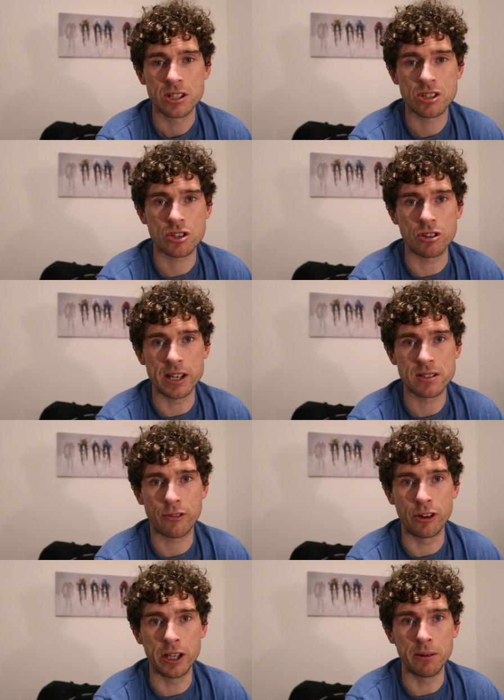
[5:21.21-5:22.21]

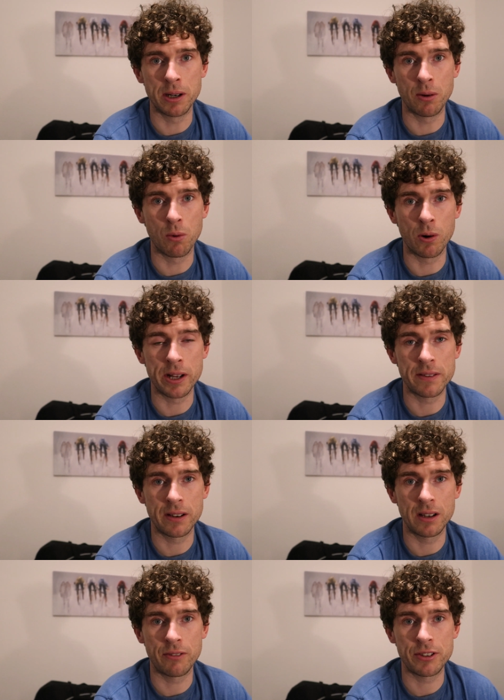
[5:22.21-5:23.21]
stress-free without worrying
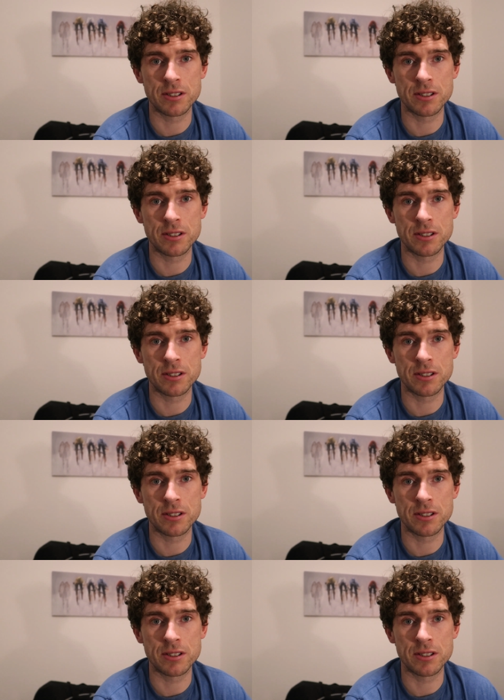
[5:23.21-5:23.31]
to have